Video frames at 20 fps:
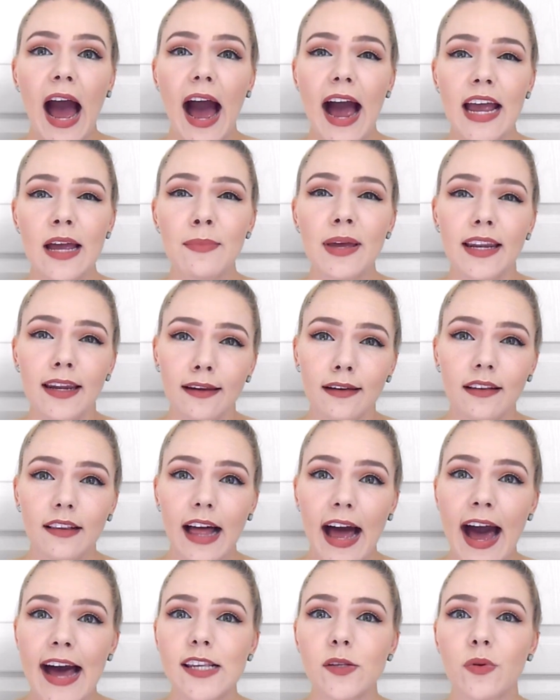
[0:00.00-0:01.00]
I am in a
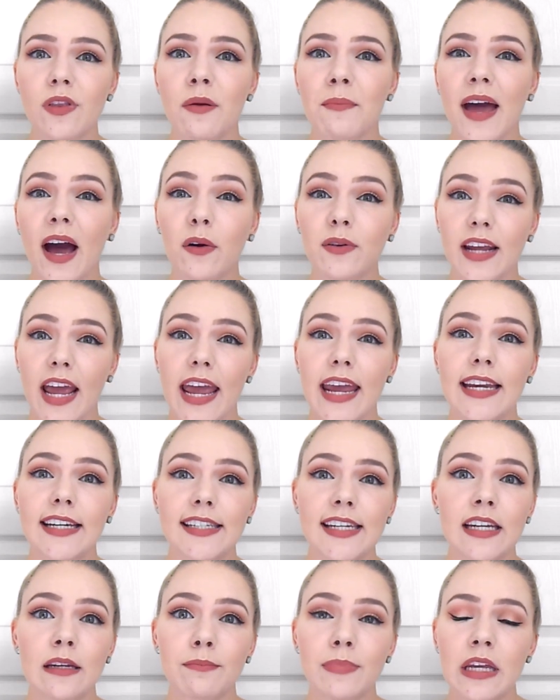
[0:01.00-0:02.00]
class with about
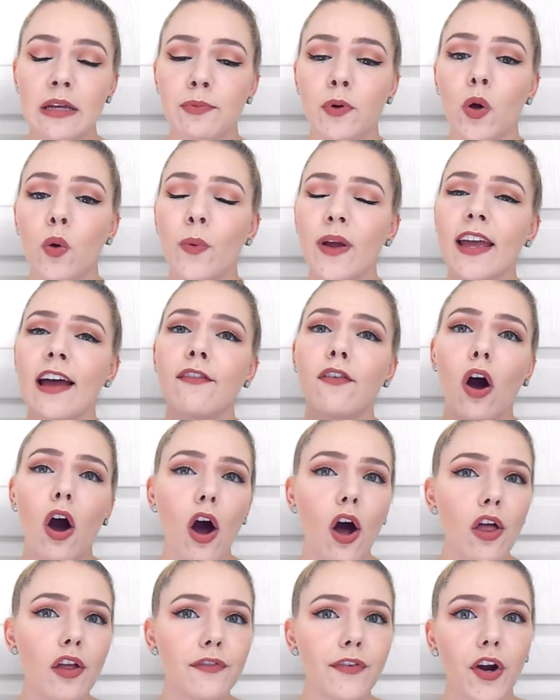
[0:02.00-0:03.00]
18 people. We have
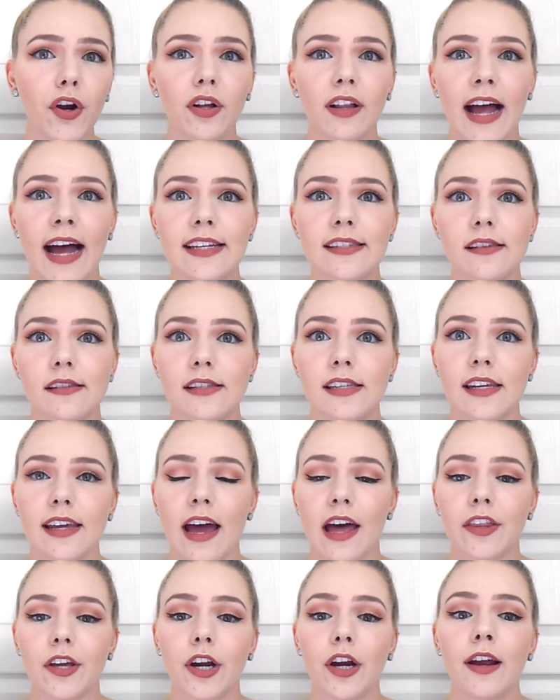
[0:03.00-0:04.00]
all of our classes
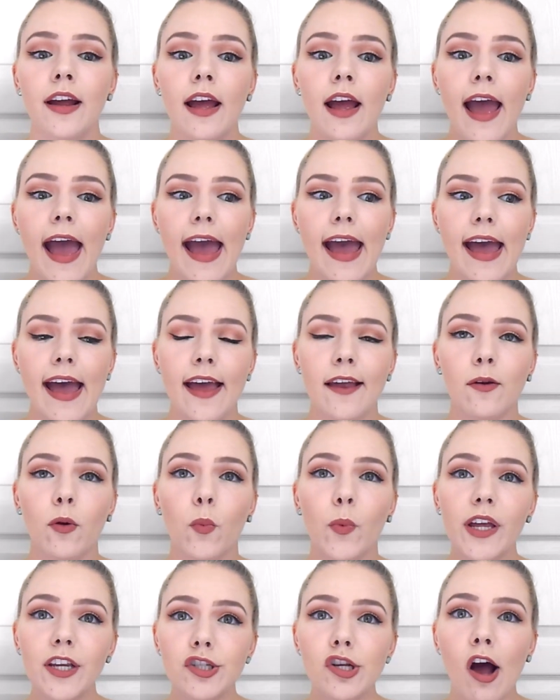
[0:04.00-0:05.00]
together together
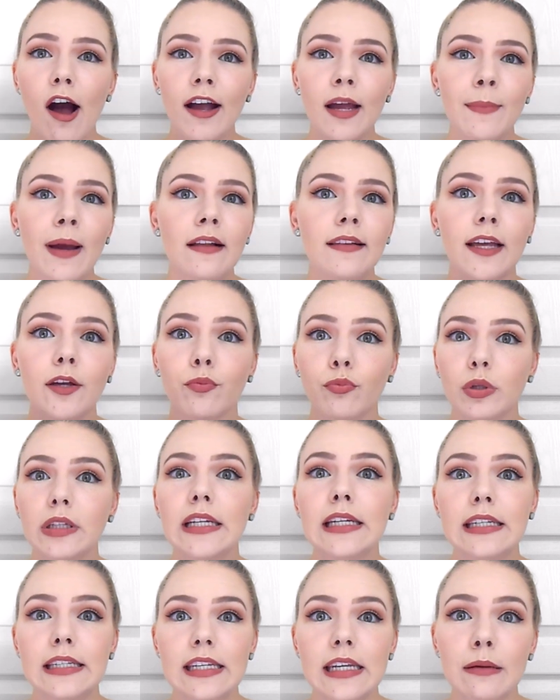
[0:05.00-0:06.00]
and we talk about like
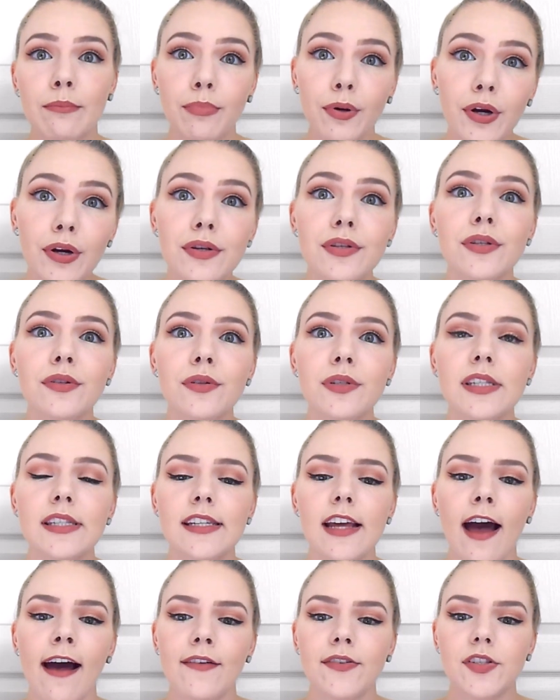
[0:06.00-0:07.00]
really deep personal
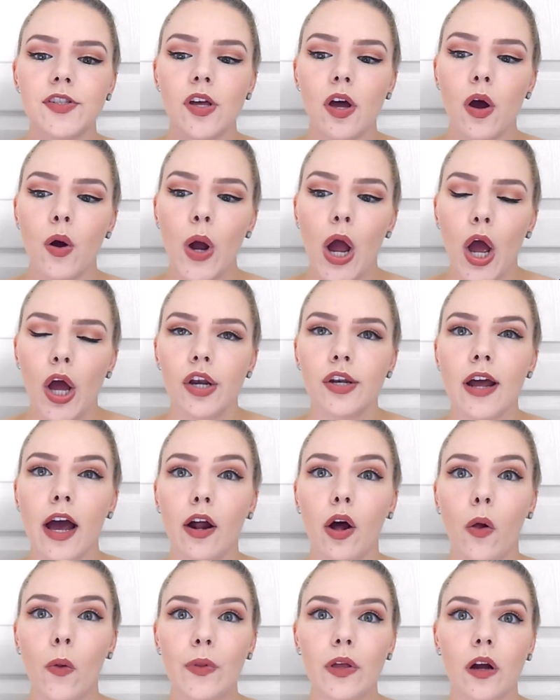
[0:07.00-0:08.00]
stuff. So
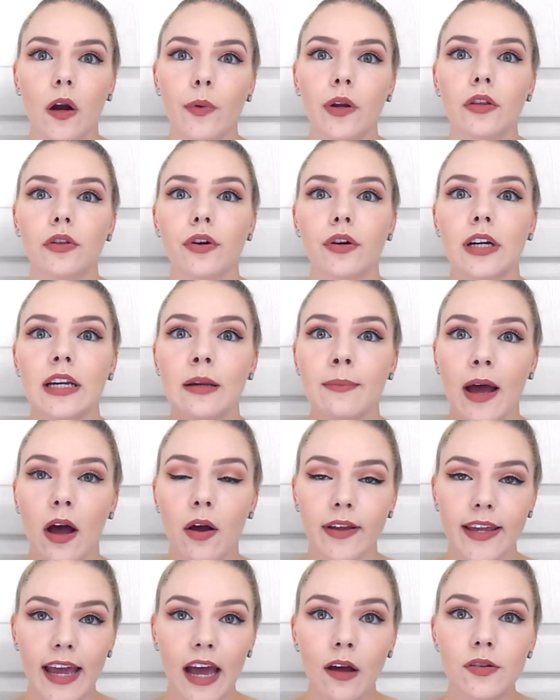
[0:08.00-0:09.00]
not only are we learning
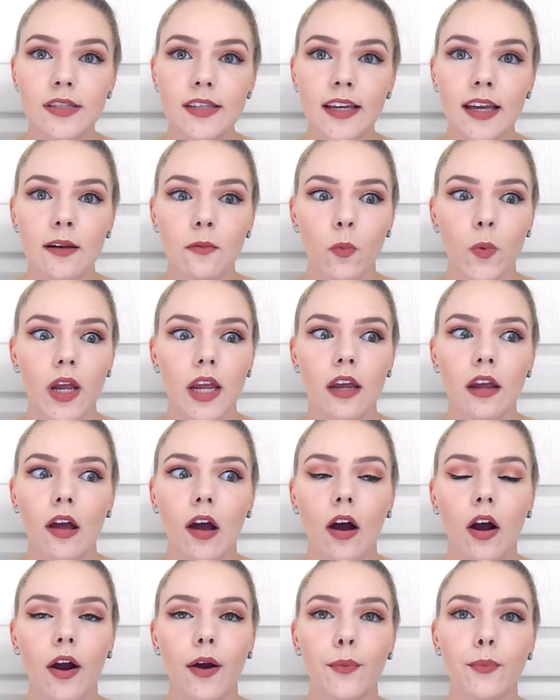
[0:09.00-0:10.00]
about counseling,
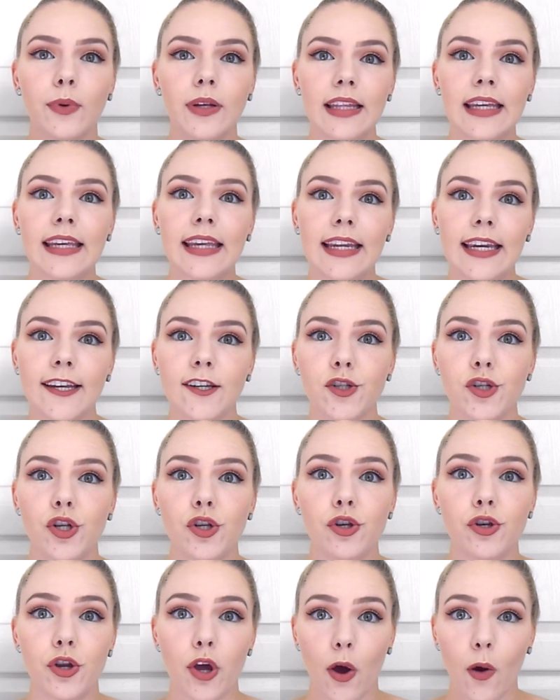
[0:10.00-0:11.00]
we are really getting
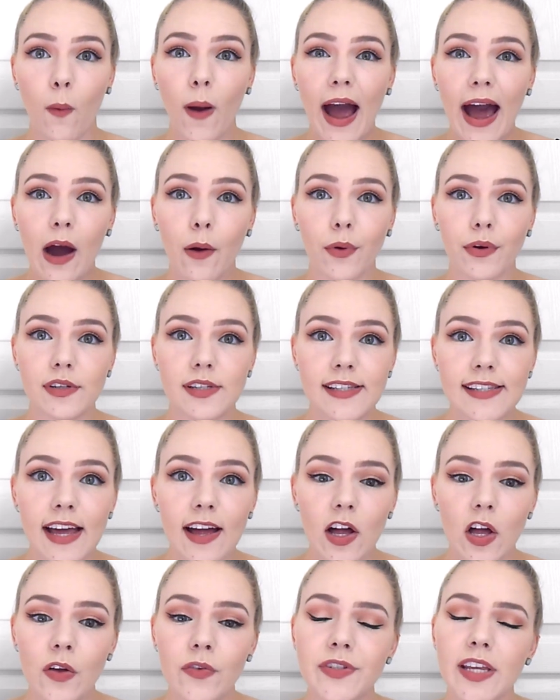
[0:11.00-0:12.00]
to know
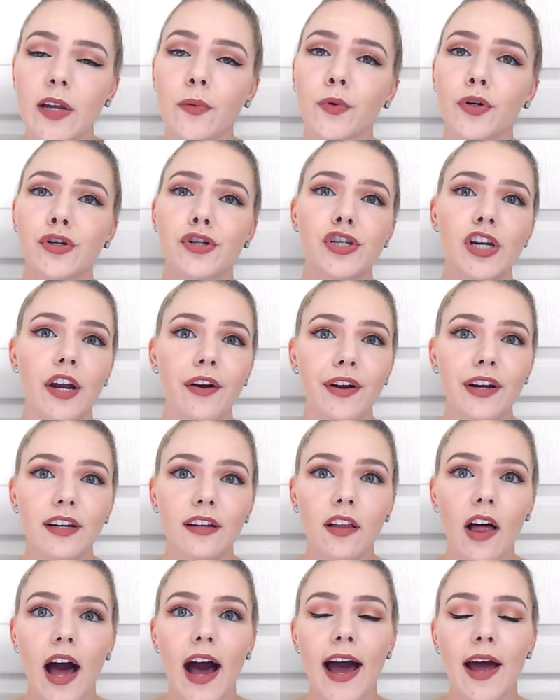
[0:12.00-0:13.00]
ourselves and we're
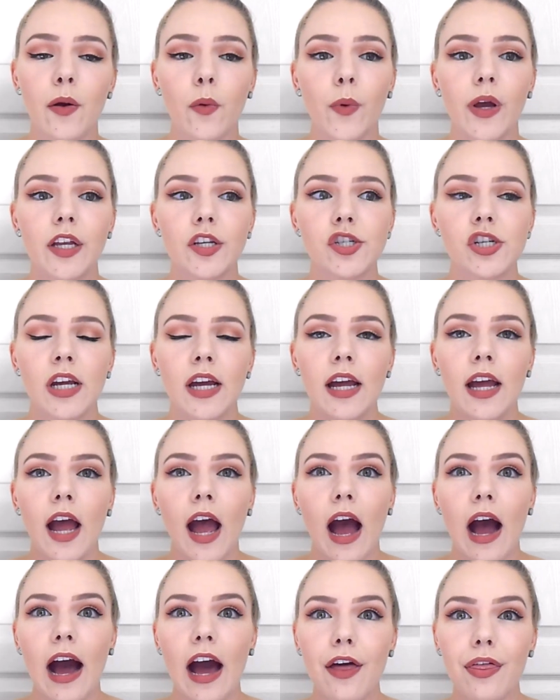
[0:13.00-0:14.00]
sharing a lot, which
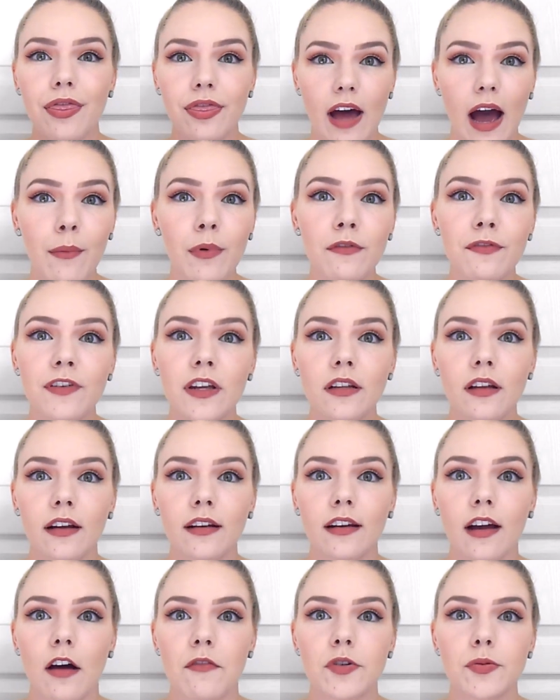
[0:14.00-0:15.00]
I thought would feel
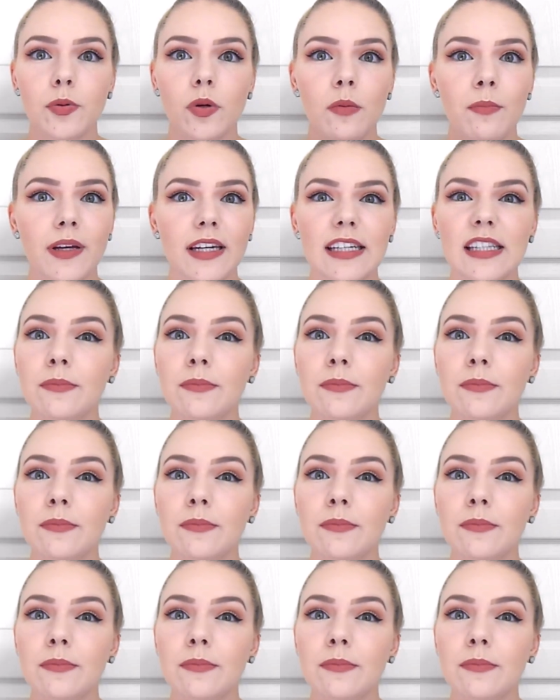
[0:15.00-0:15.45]
uncomfortable, but